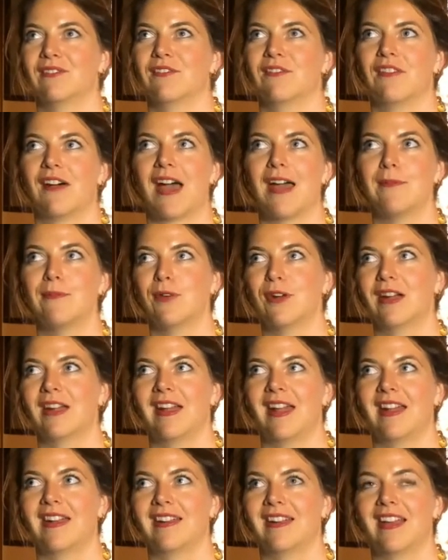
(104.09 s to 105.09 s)
vibrant
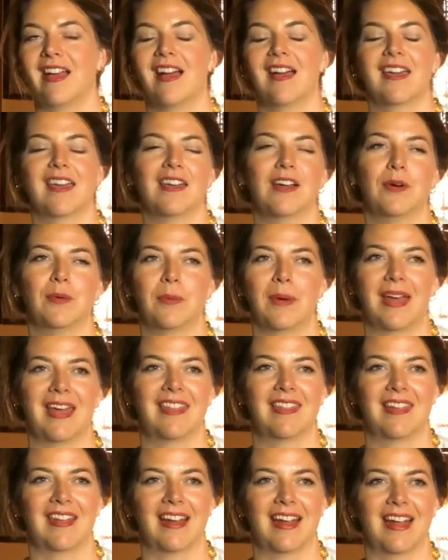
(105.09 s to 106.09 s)
and young in a way
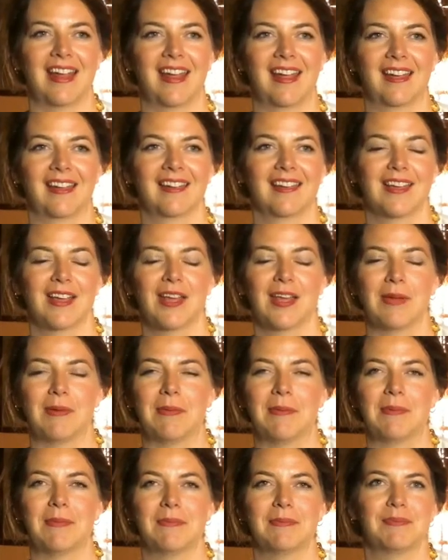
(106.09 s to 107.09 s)
that I
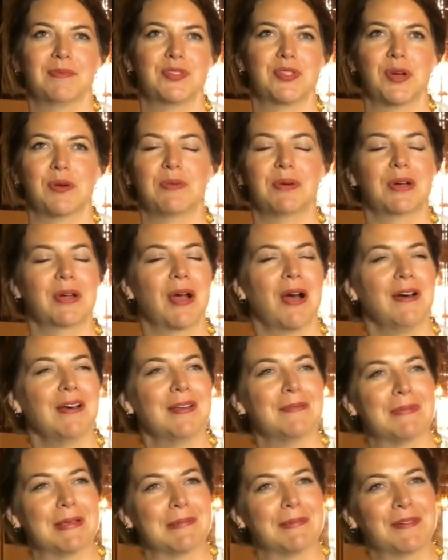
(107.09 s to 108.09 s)
don't recall
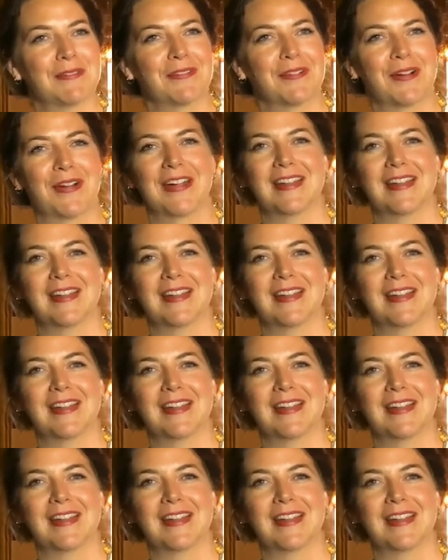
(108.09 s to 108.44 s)
it being before.